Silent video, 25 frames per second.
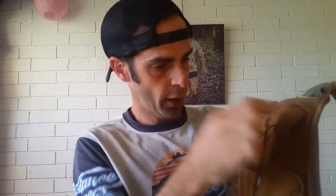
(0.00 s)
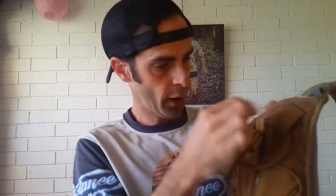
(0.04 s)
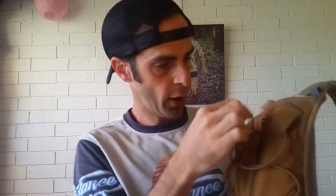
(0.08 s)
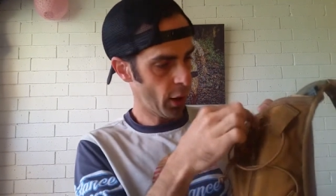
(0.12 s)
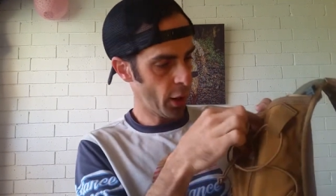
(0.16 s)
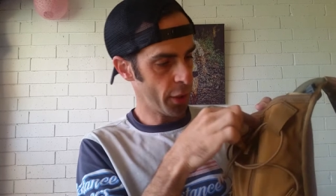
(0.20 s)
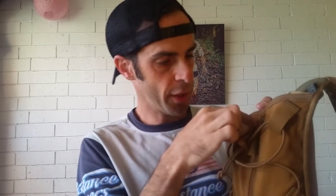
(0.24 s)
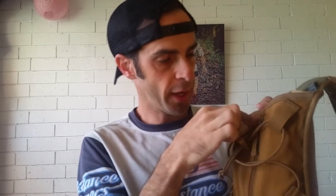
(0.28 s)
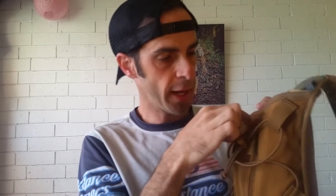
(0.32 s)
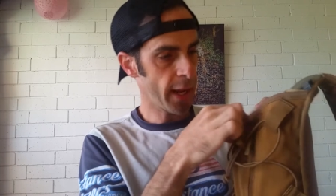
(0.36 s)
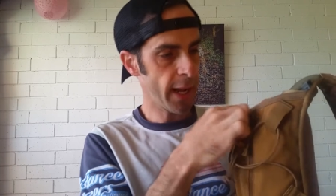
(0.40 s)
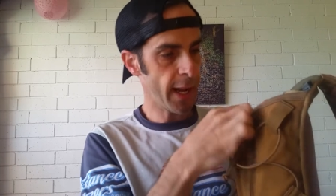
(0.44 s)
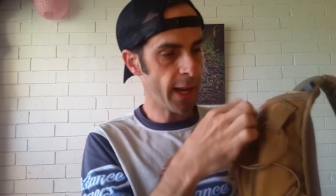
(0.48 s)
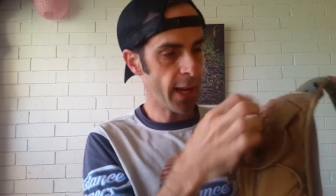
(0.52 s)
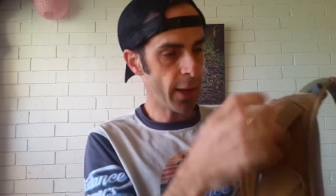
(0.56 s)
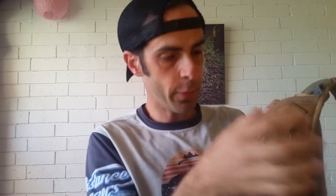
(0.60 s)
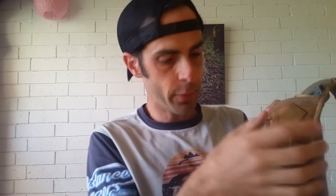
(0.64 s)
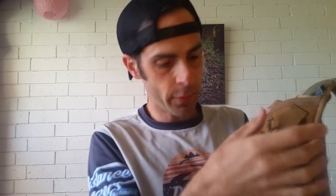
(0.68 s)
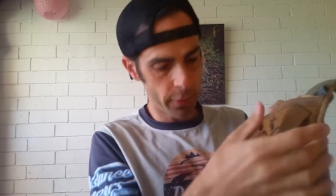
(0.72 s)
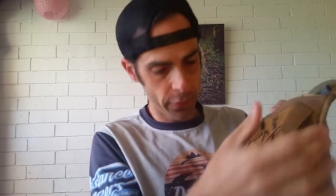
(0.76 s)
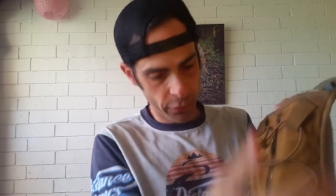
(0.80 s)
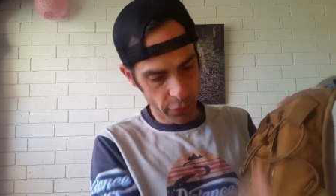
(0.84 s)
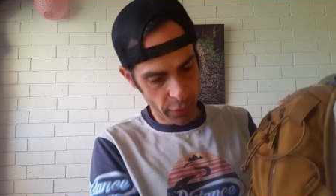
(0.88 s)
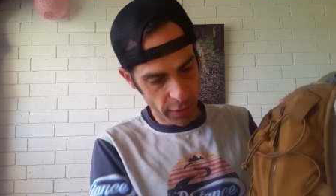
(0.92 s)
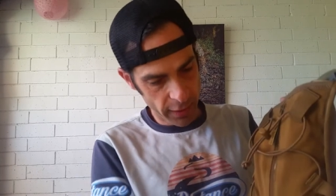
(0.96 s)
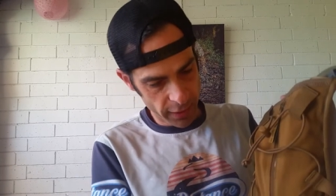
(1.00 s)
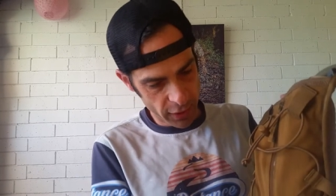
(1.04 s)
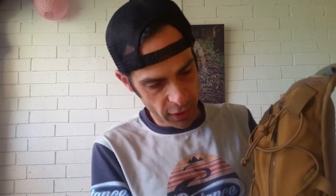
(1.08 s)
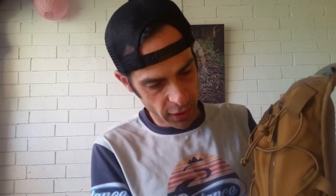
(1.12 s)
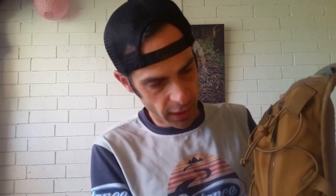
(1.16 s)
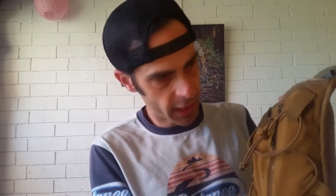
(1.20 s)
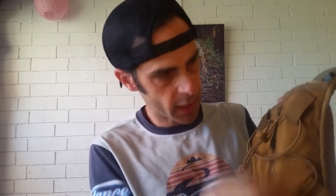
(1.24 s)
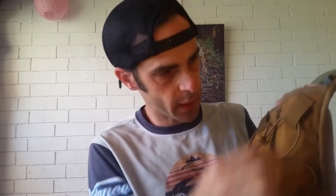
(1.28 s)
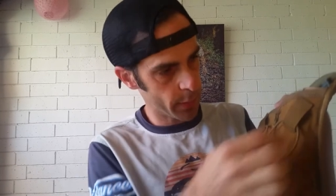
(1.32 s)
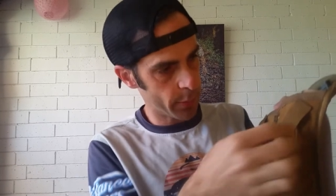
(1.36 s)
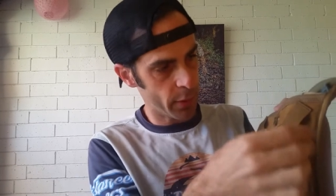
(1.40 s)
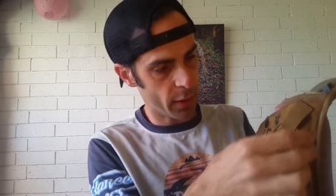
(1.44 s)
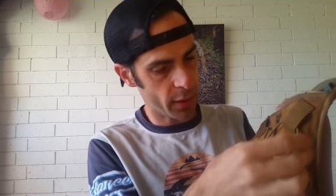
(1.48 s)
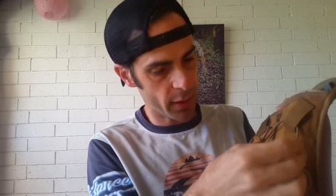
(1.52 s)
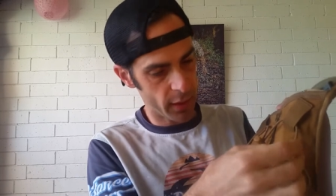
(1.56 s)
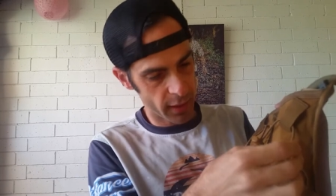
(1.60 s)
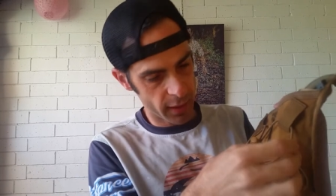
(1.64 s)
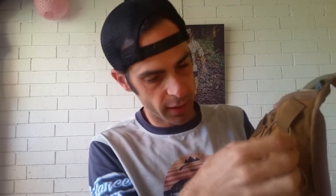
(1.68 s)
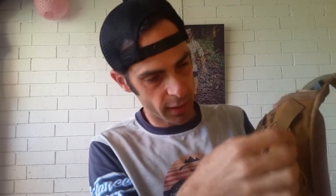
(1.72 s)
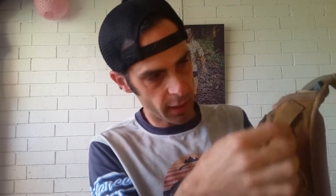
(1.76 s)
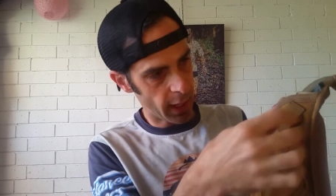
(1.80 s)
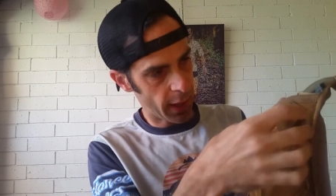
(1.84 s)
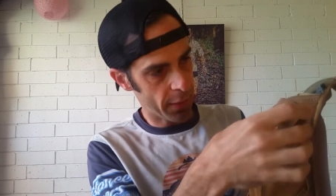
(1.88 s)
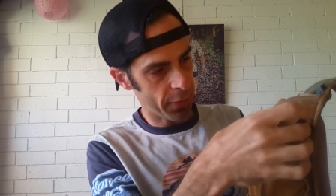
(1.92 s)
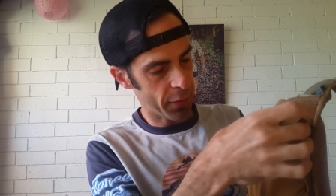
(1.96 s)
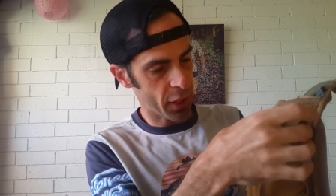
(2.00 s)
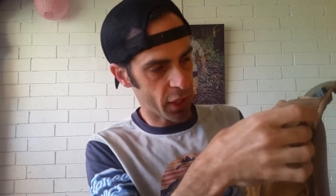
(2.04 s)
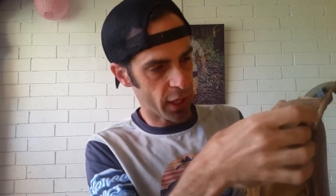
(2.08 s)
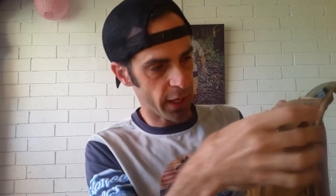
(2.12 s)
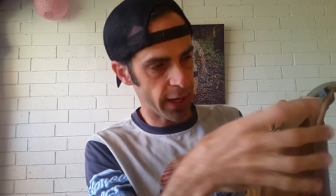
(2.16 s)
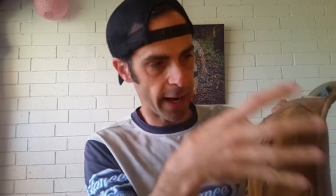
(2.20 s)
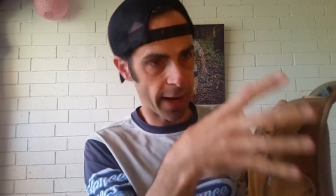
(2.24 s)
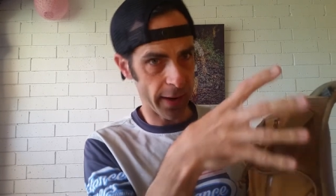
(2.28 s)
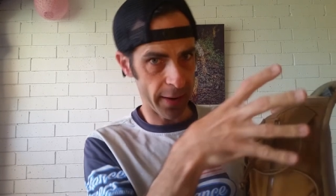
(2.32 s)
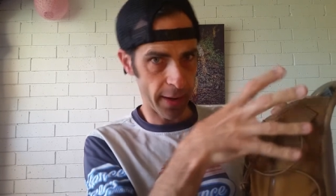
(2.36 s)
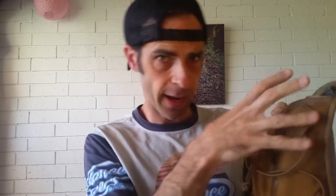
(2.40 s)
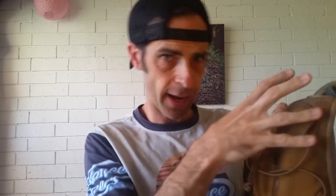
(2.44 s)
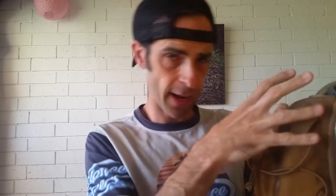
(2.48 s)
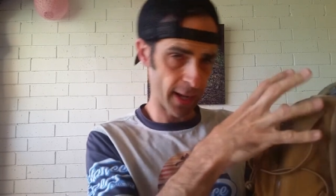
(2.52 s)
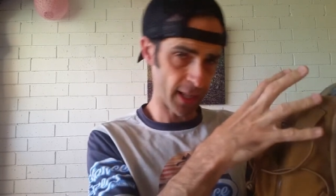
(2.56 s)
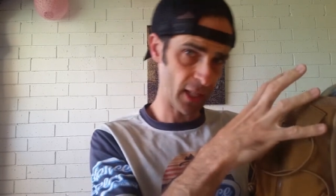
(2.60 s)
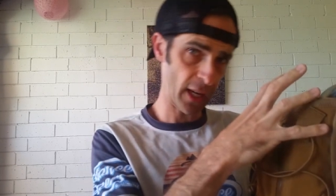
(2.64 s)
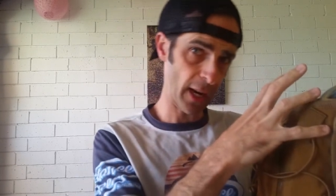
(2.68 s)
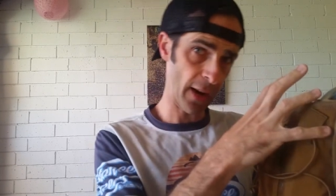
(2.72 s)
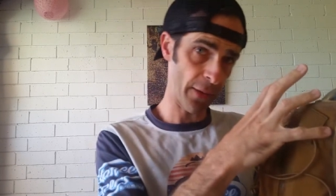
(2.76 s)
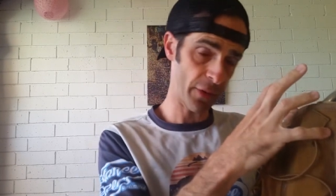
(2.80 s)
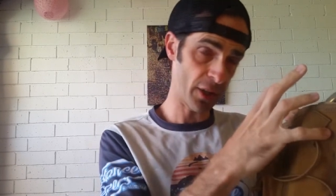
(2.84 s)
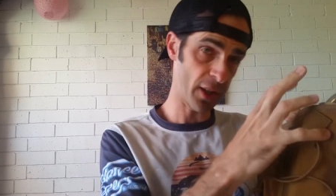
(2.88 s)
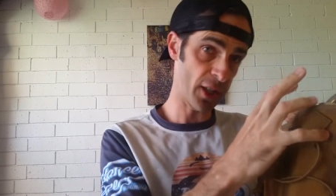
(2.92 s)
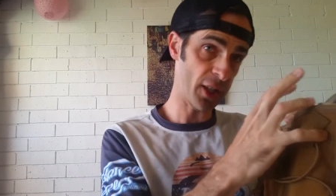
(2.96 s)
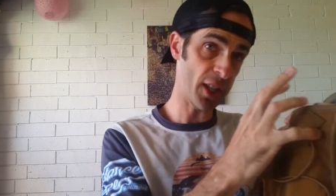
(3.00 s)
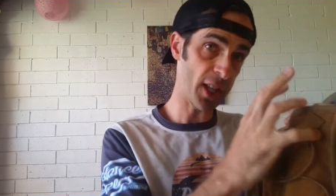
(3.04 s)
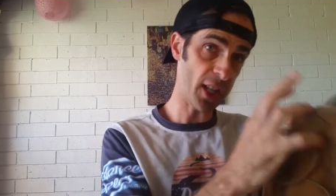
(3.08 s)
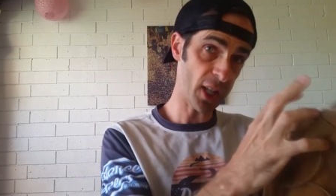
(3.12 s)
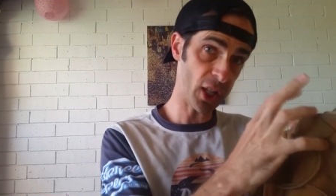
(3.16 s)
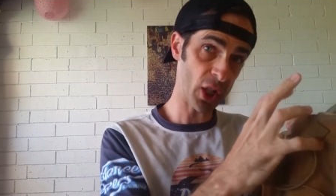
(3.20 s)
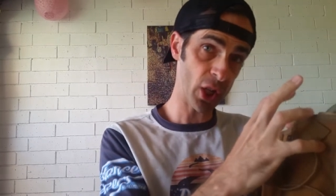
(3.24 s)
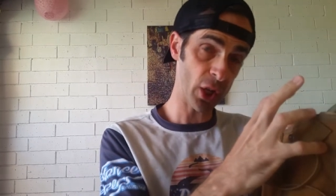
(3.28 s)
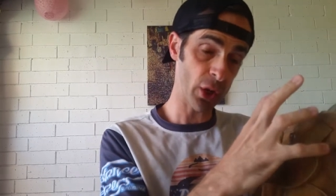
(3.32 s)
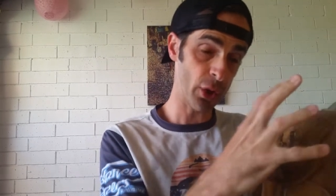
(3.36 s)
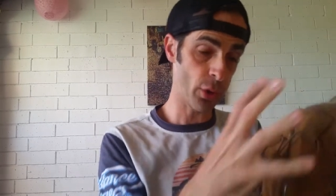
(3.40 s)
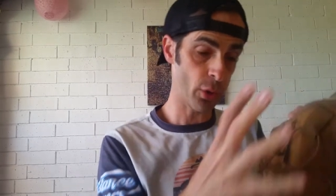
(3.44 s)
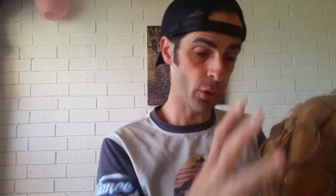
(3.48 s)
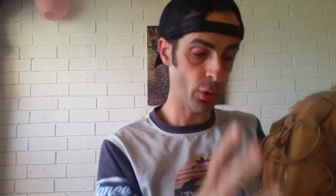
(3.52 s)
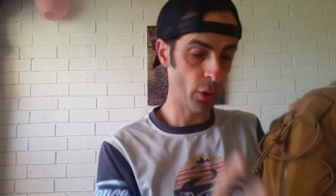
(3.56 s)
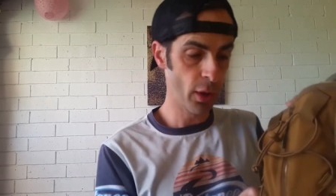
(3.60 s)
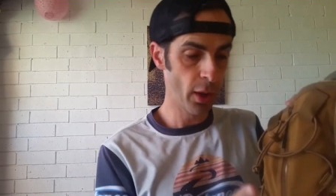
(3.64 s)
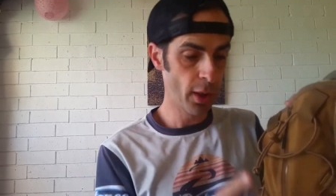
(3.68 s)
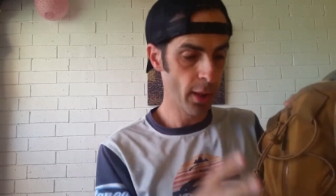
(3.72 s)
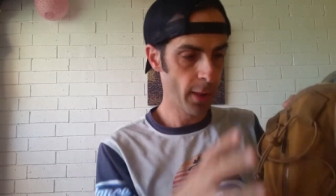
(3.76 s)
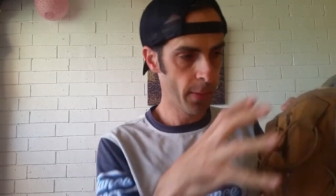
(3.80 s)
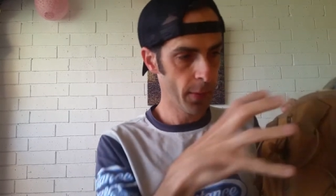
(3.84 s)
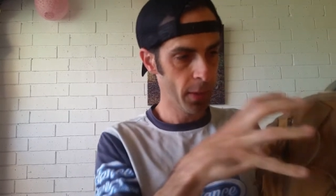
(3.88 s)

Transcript: On here, we've got adjustments, and you can add, actually have an additional